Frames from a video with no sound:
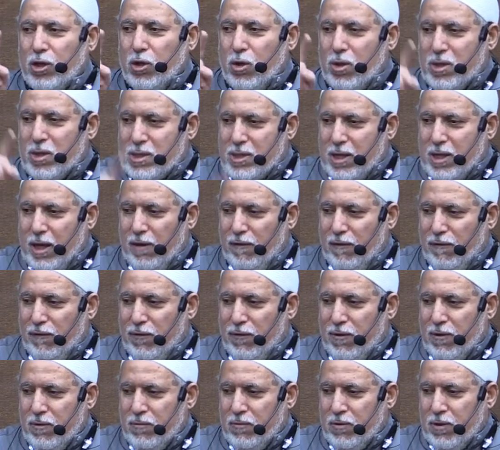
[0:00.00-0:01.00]

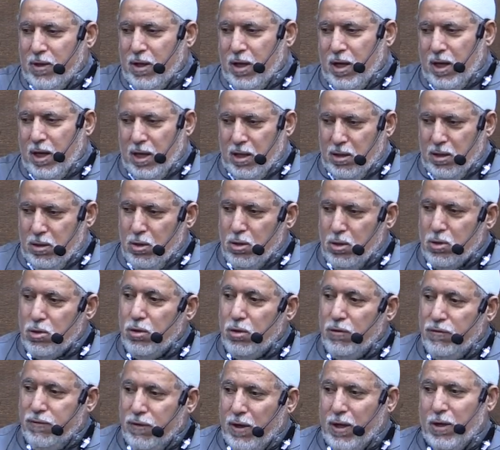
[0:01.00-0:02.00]
yourself and those
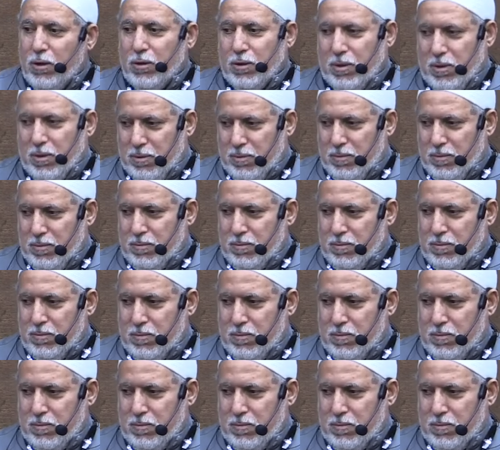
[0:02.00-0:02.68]
who follow you.